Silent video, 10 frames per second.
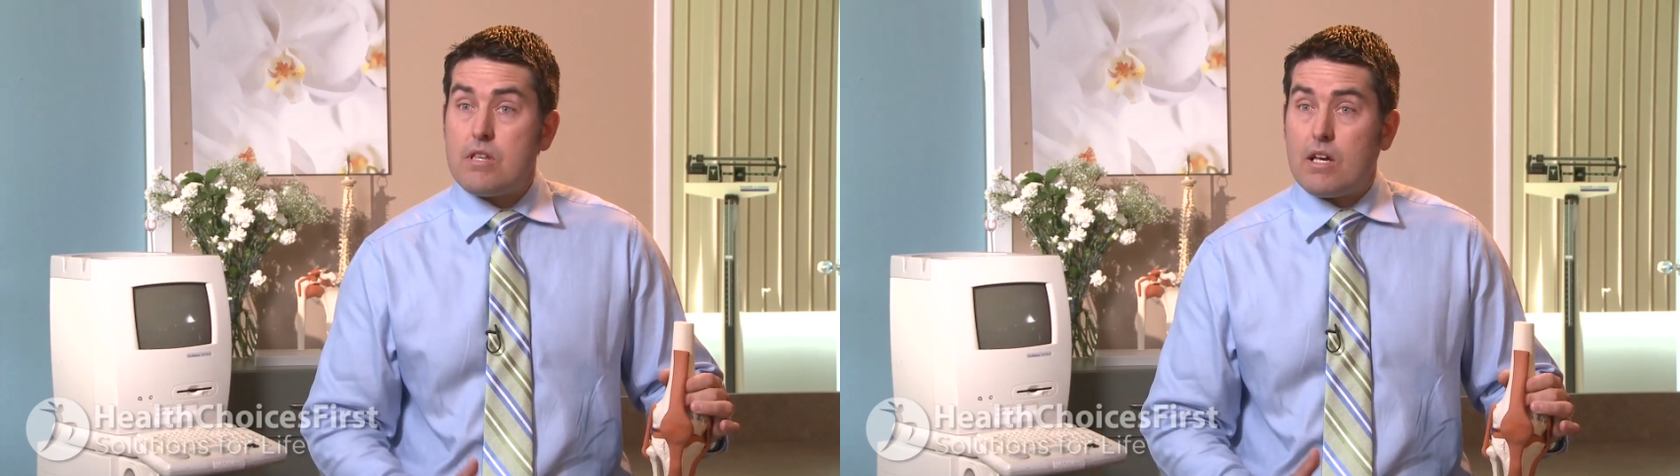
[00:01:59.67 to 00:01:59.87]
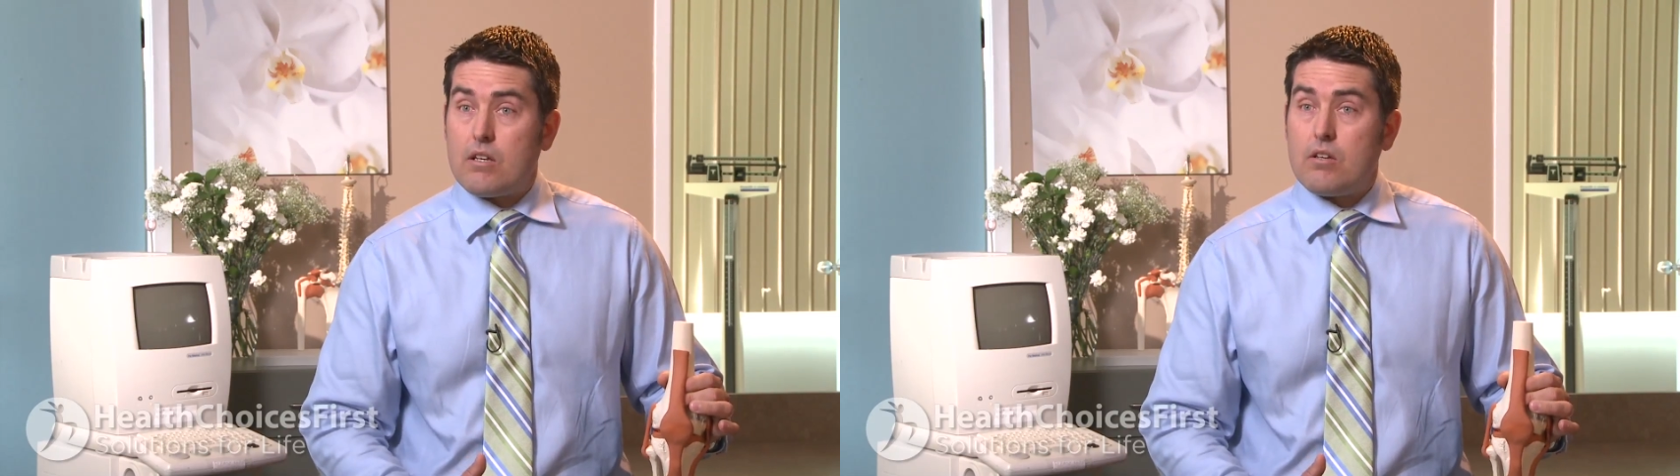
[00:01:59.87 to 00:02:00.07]

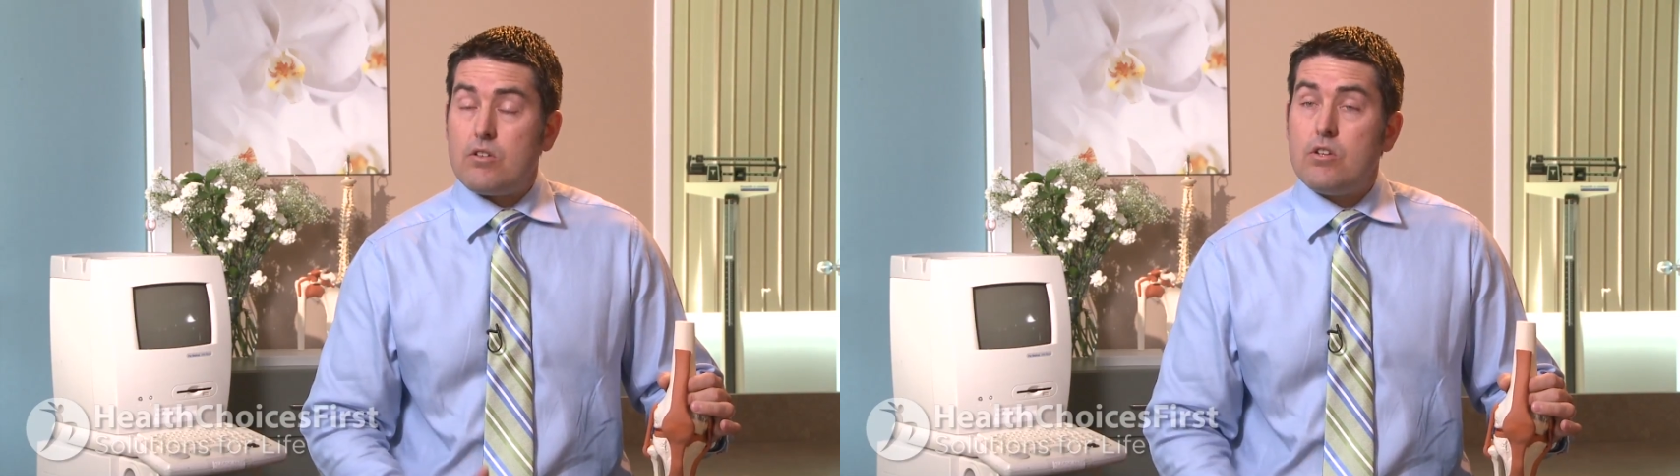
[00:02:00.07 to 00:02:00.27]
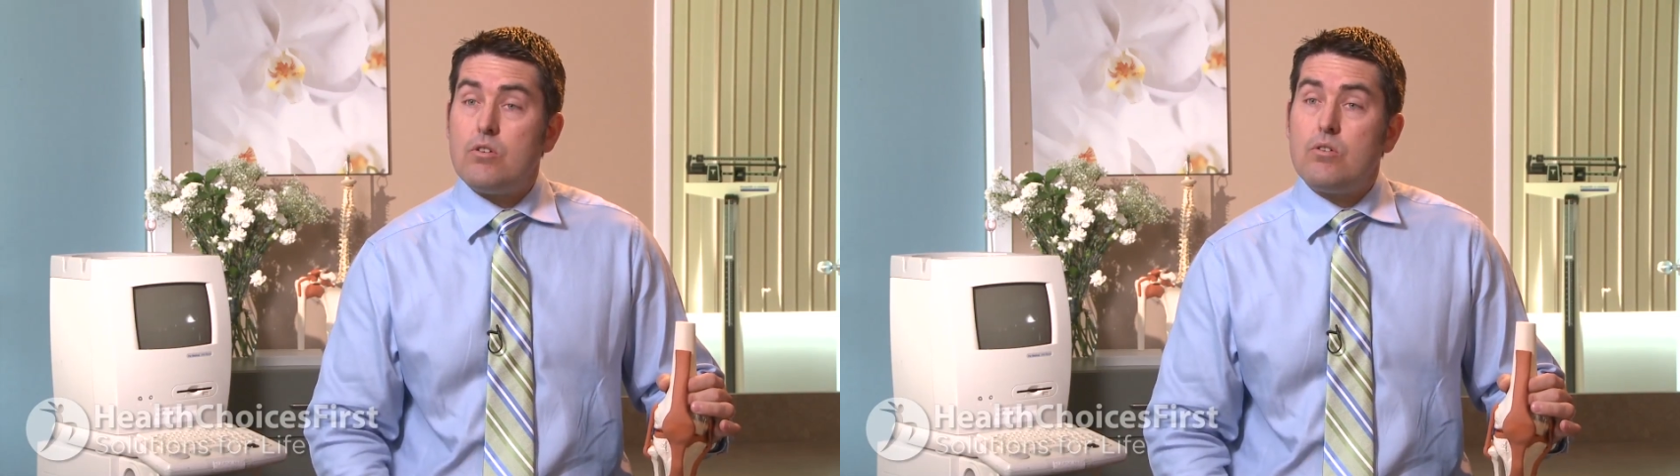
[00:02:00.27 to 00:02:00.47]
that
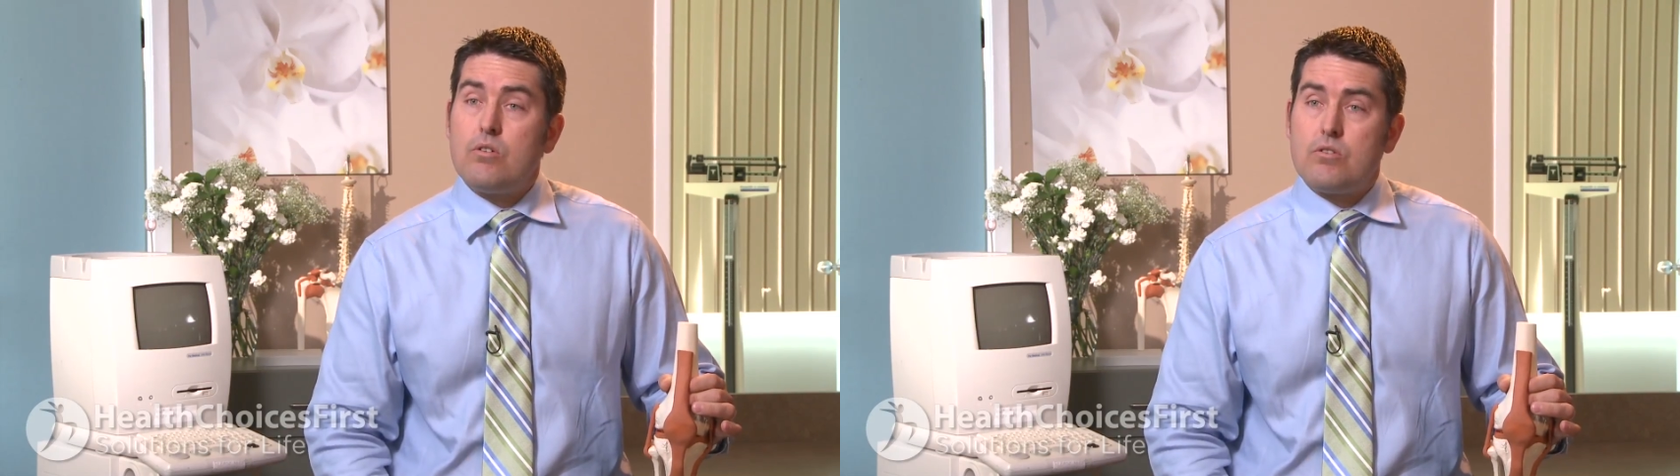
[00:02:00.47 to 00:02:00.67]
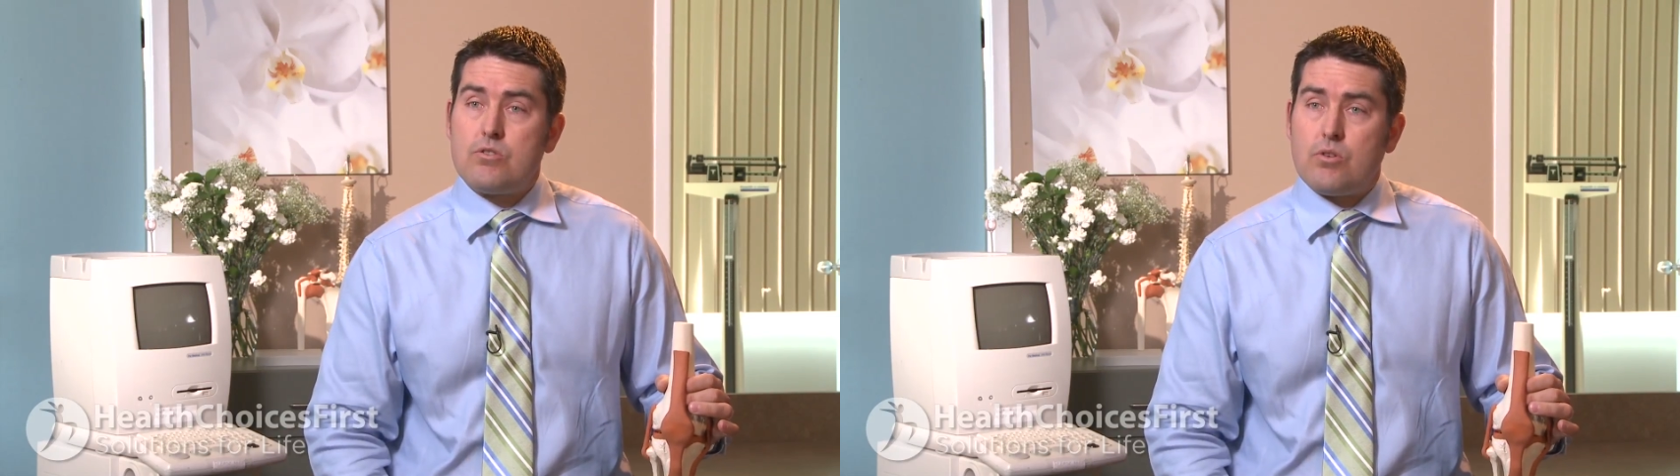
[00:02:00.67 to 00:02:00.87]
new
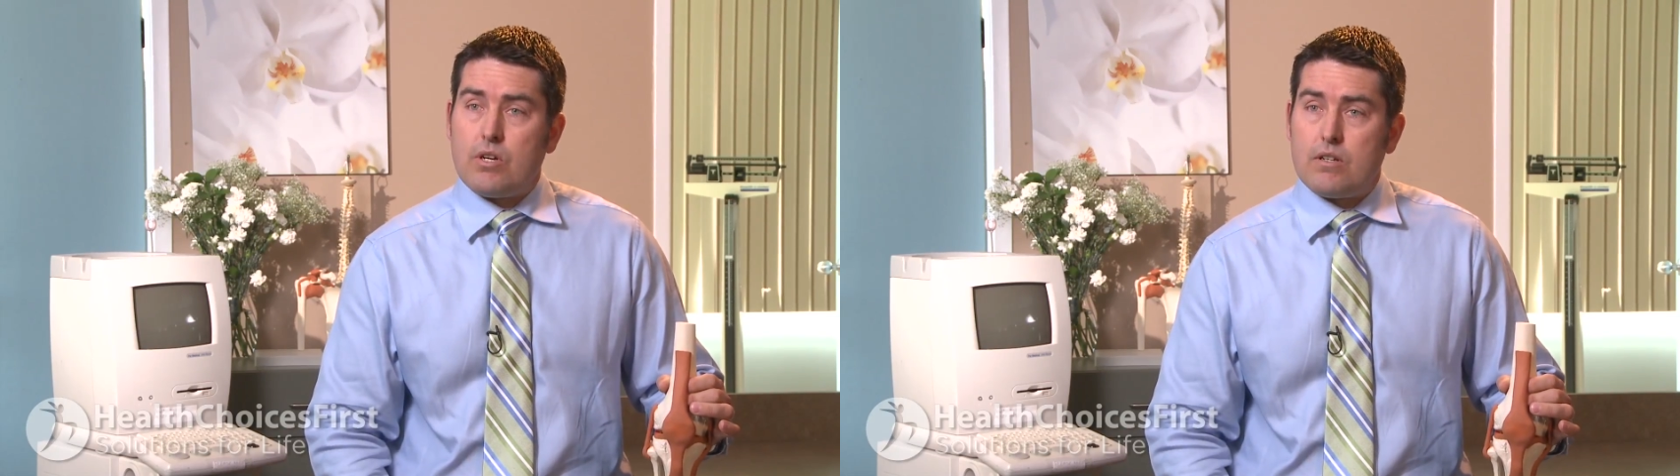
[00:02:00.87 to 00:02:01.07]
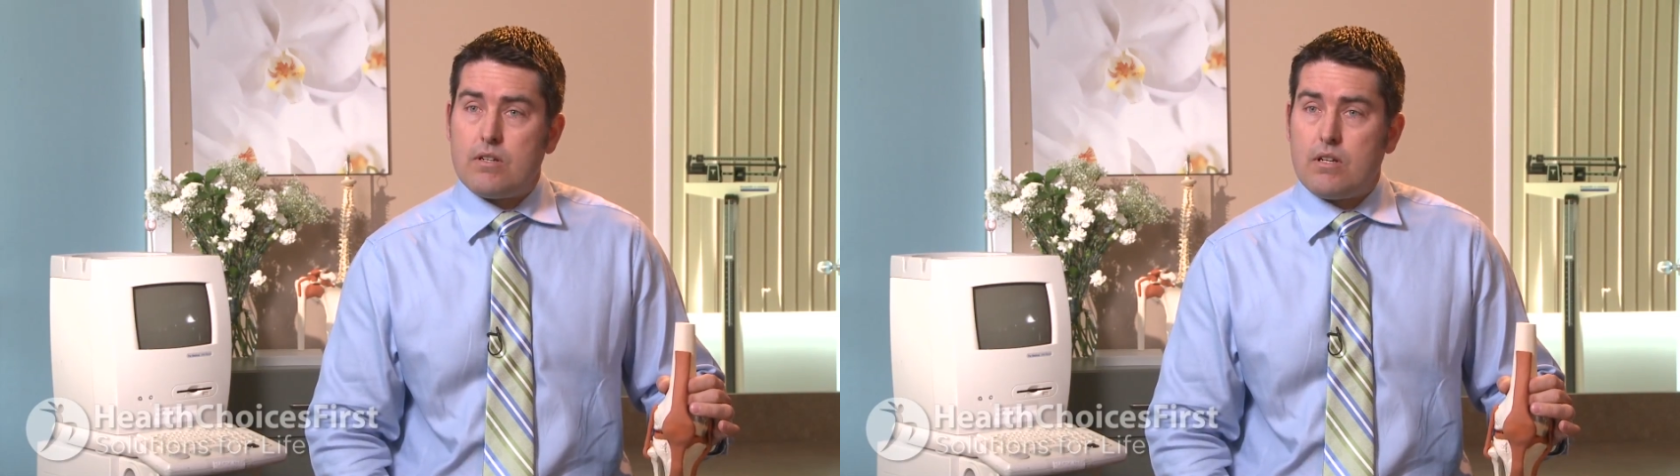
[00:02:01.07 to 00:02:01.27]

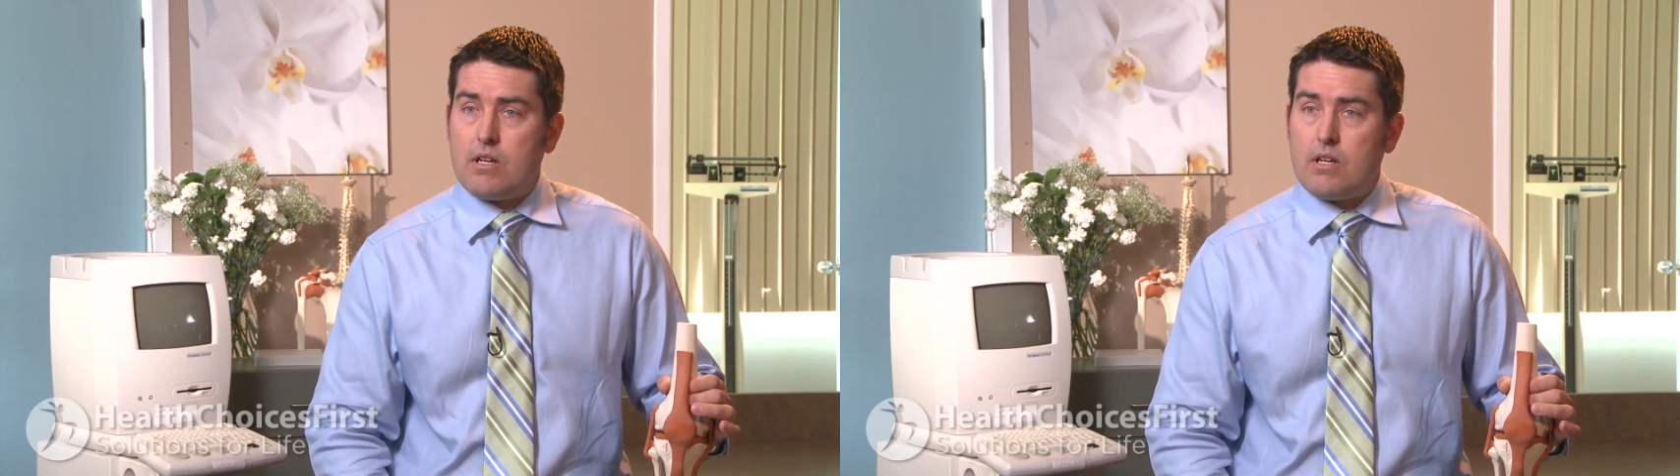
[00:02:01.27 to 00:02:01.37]
joint